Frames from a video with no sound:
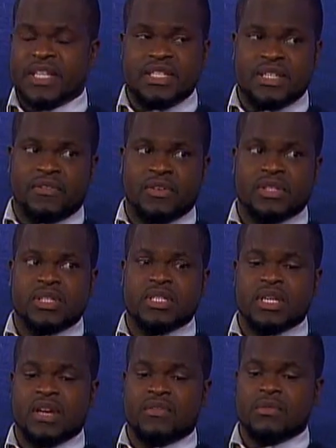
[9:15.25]
differently to
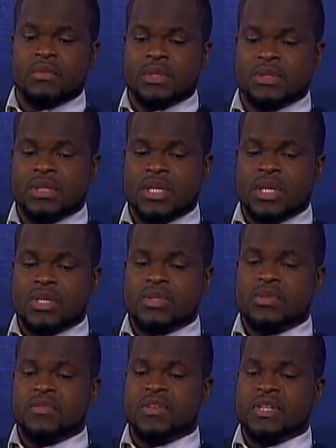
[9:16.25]
everyone. So
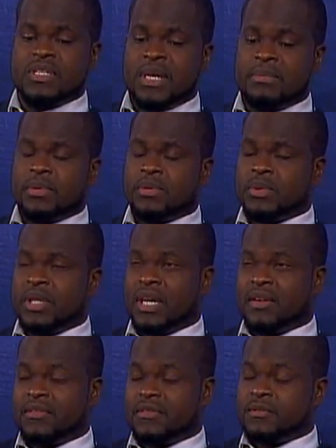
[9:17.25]
for example, we
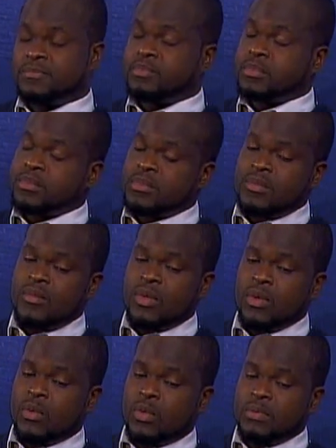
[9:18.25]
have
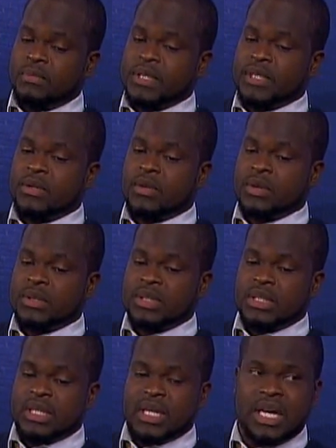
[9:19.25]
one play called
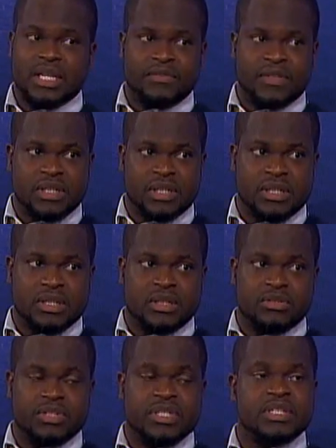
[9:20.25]
Carnival, The
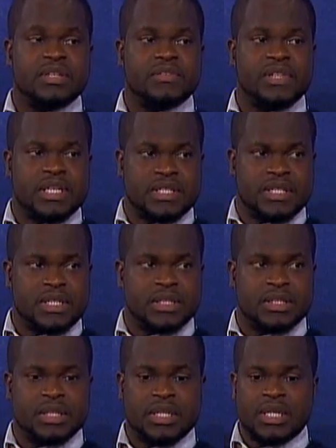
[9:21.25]
Return of King Sailor.
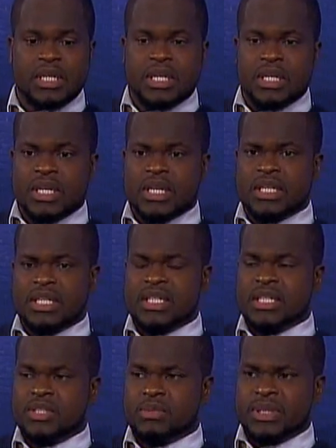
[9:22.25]
It
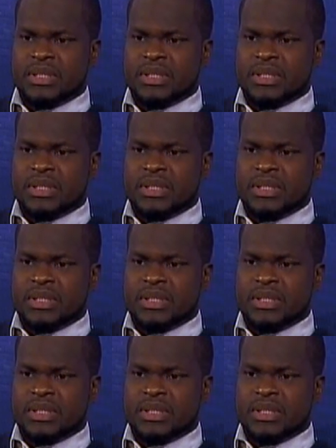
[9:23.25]
deals with